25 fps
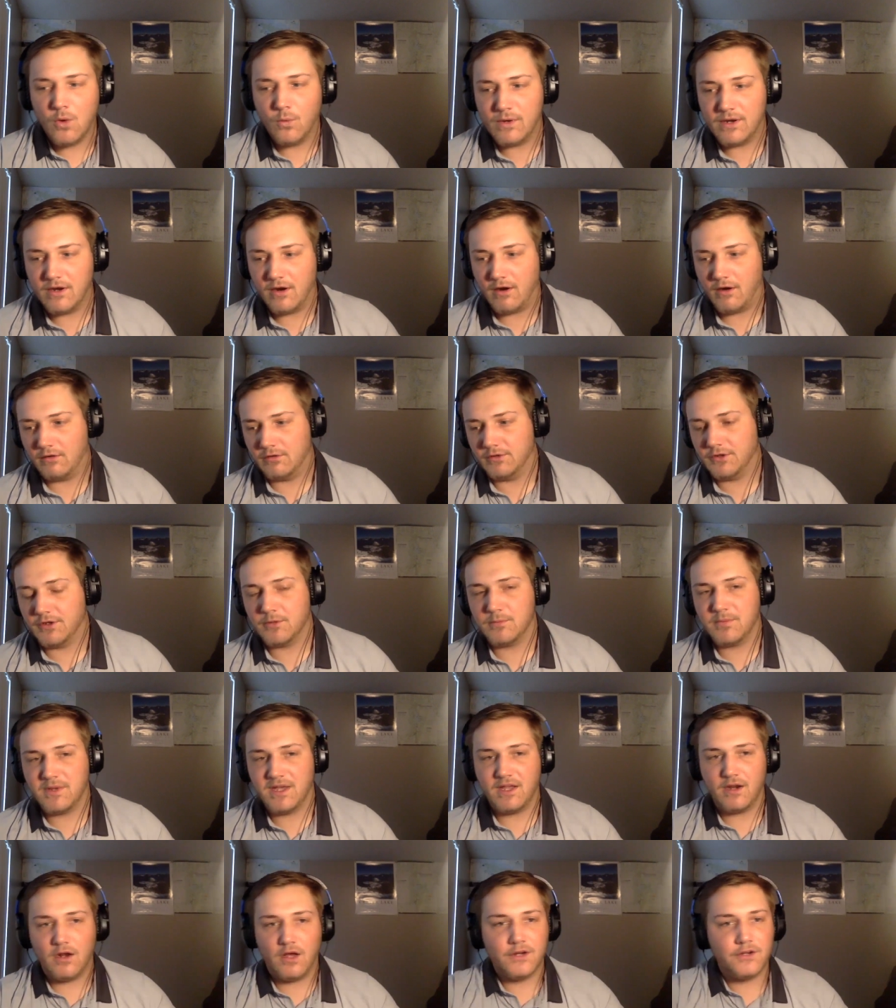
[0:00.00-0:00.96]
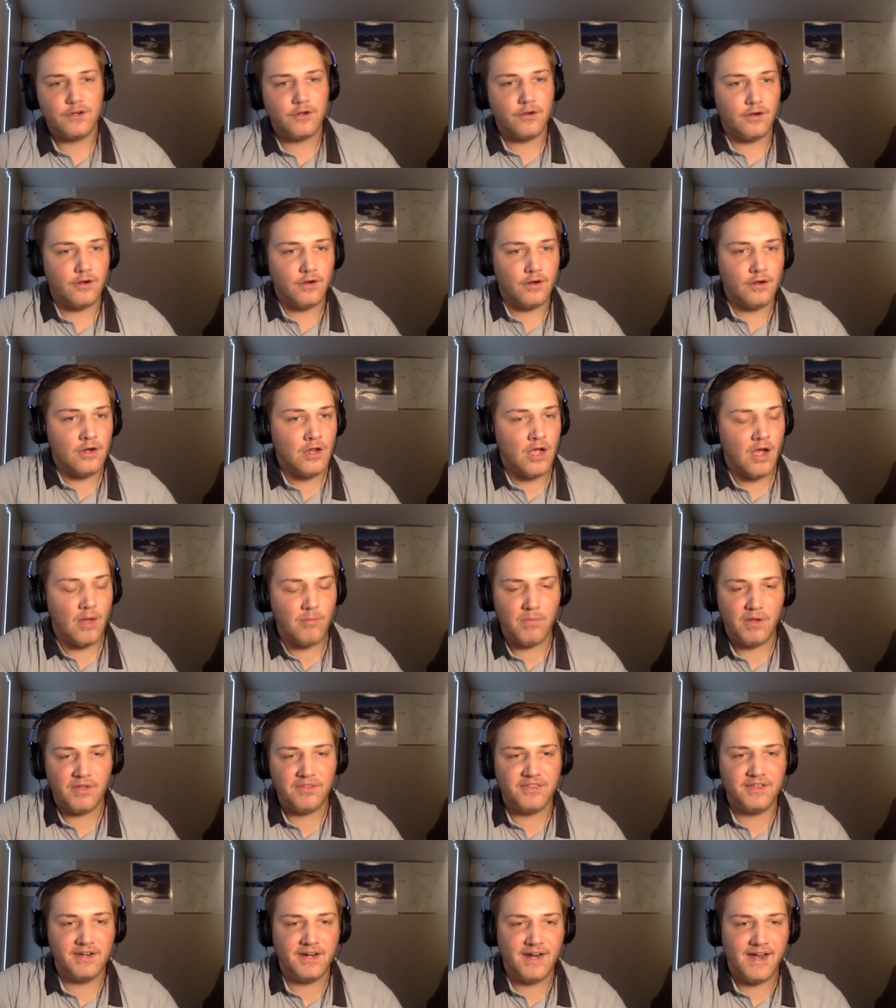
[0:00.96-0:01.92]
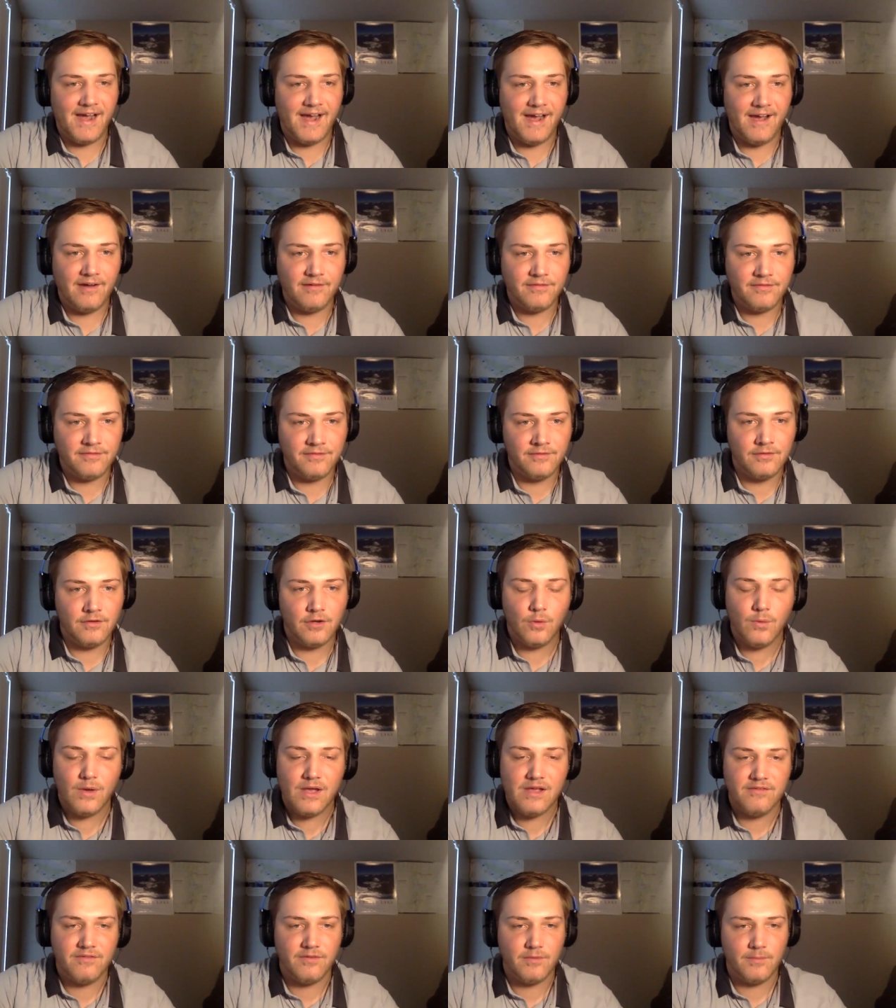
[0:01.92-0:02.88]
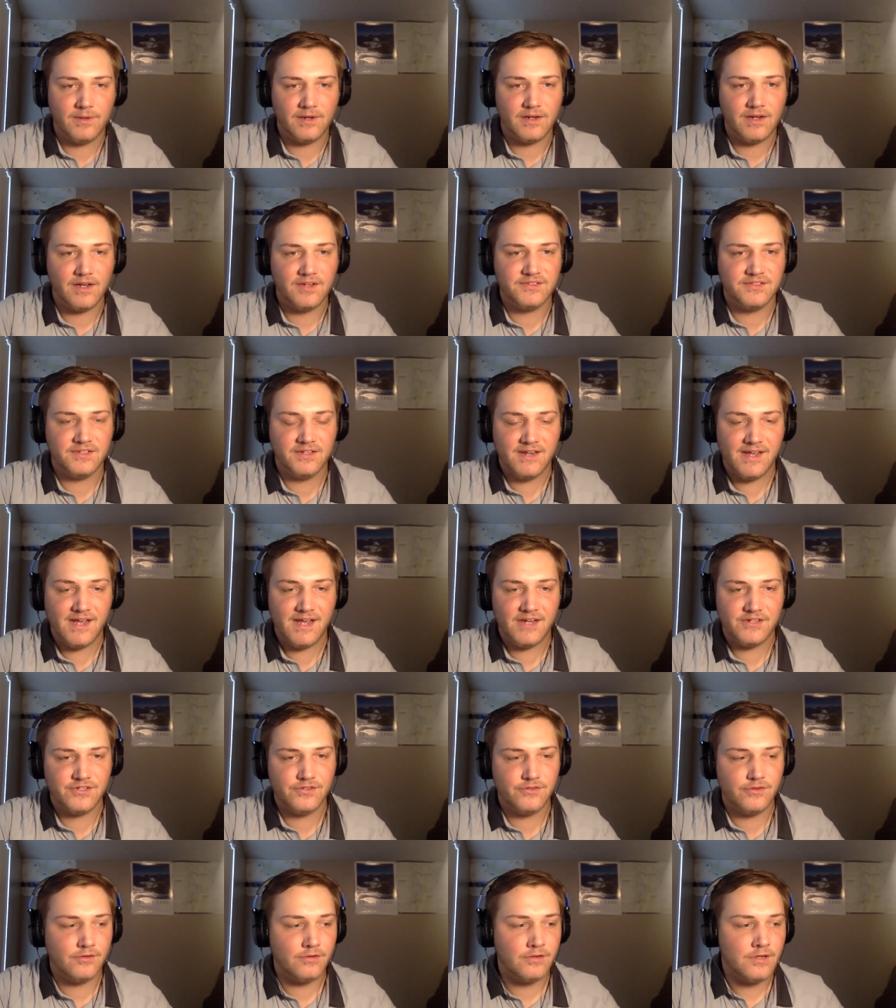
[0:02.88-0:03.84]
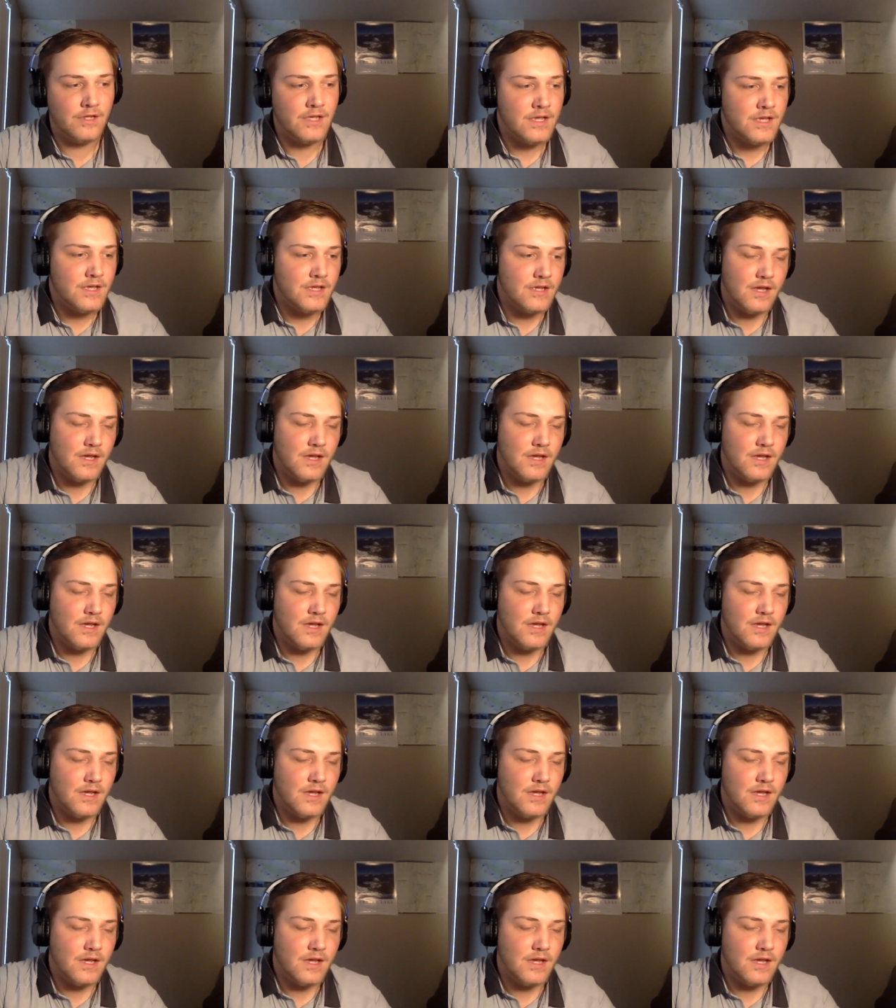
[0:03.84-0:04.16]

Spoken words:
We are a little bit under a month and a half away from Augusta National.